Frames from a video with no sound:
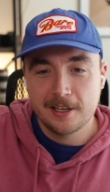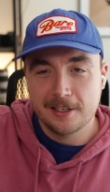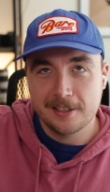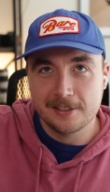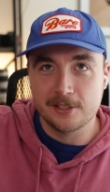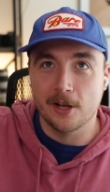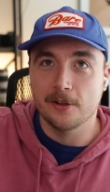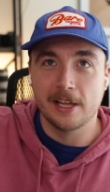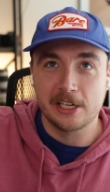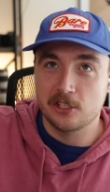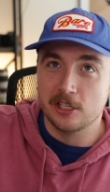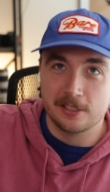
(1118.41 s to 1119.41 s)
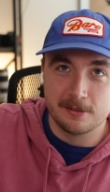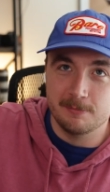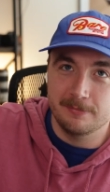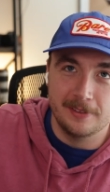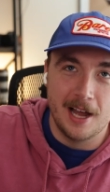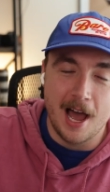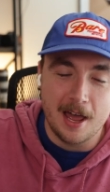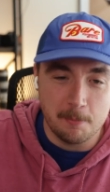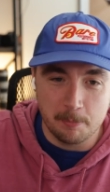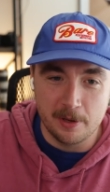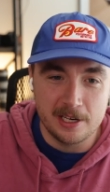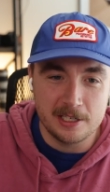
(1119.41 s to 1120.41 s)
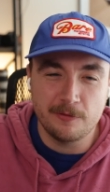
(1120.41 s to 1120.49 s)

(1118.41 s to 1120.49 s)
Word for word: so like just but it's